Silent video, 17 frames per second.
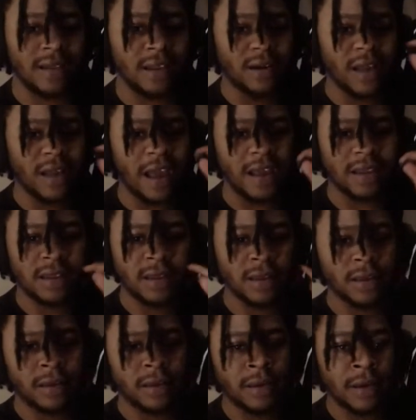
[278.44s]
They're not
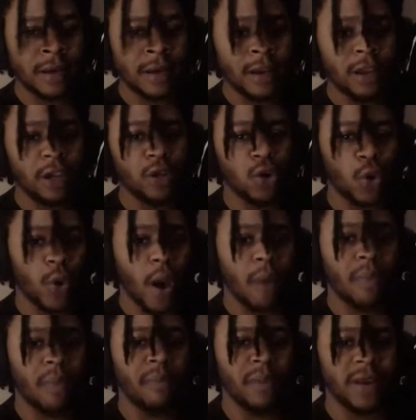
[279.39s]

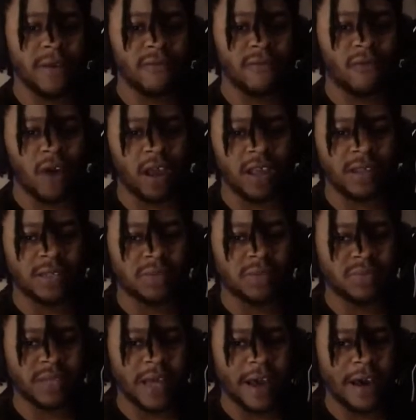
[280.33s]
helping me fight
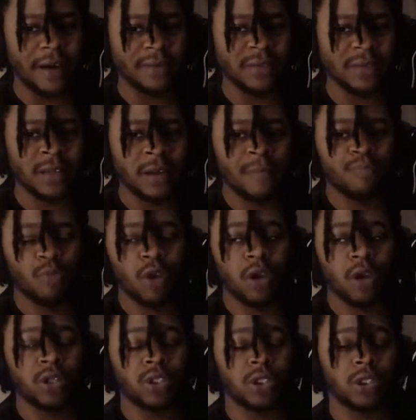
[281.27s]
sometimes.
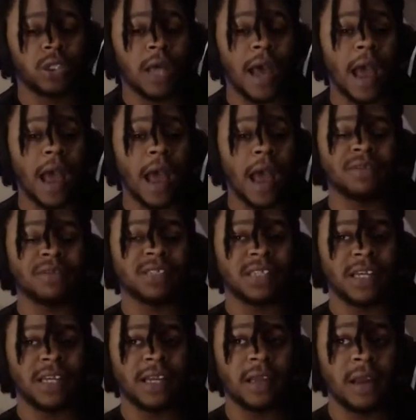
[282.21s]
They're, I
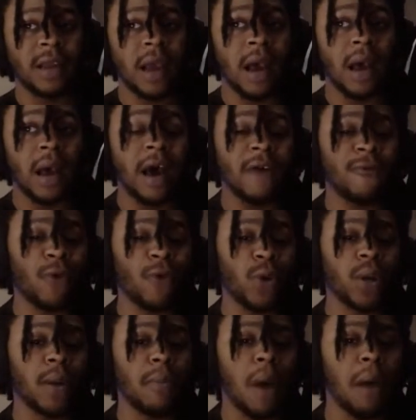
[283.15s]

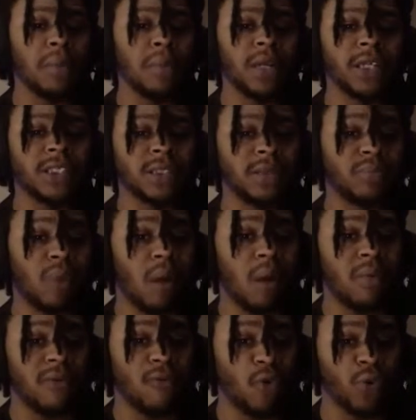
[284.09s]
fought Abomination
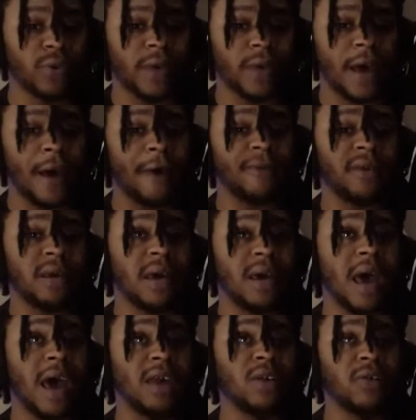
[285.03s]
probably 4 times, and
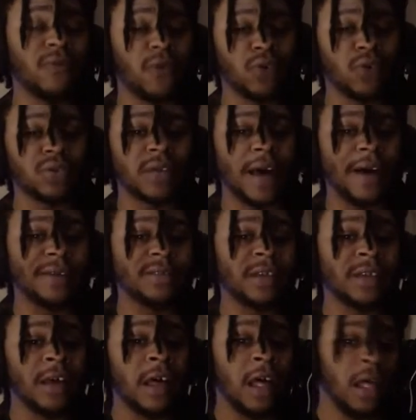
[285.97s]
out of those 4 times,
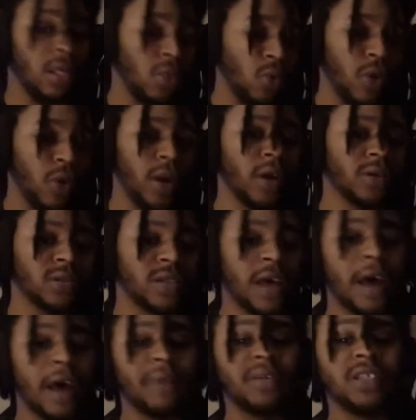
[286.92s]
3 of those
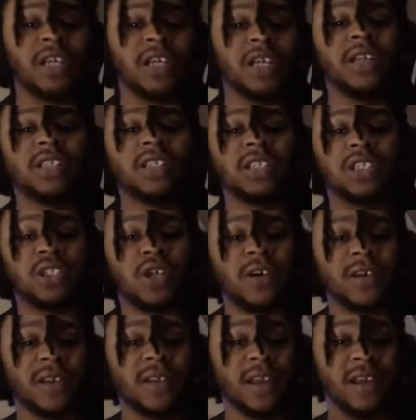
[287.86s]
times he just
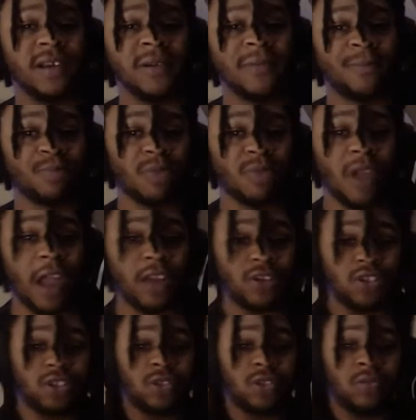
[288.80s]
stood there, like
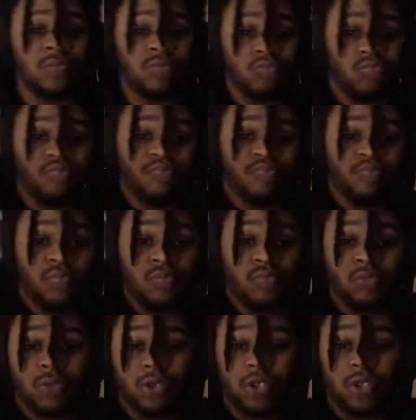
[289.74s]
just
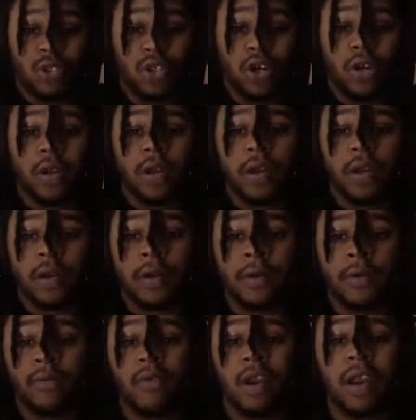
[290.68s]
stood there,
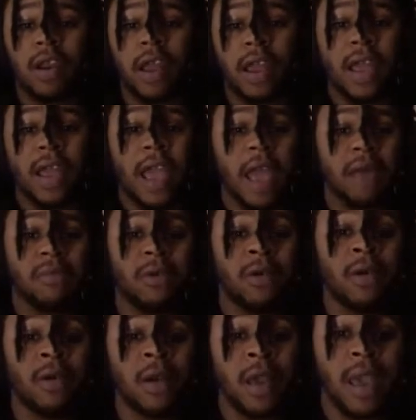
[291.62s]
ready and gamma.
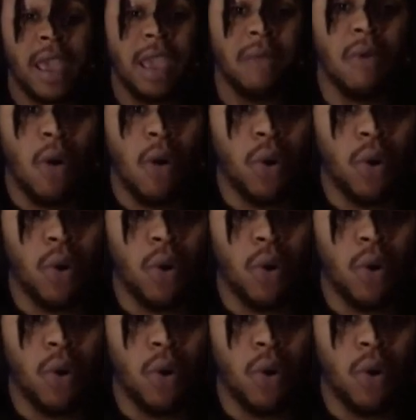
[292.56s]
He would